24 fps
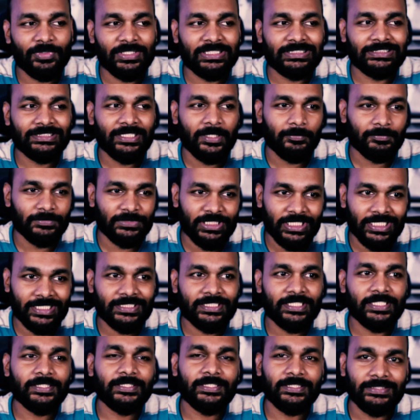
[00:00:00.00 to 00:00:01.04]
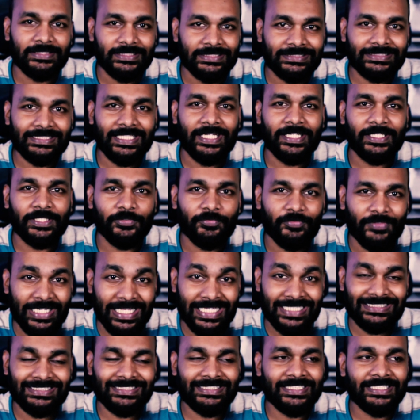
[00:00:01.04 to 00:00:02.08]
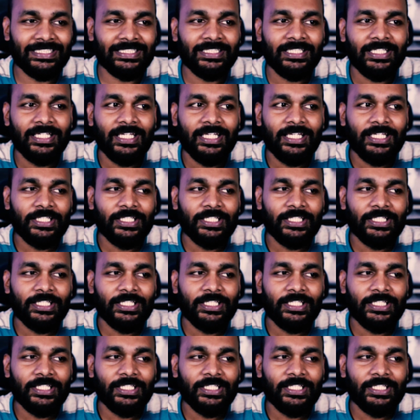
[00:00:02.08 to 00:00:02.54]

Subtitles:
when subjected to this kind of testing,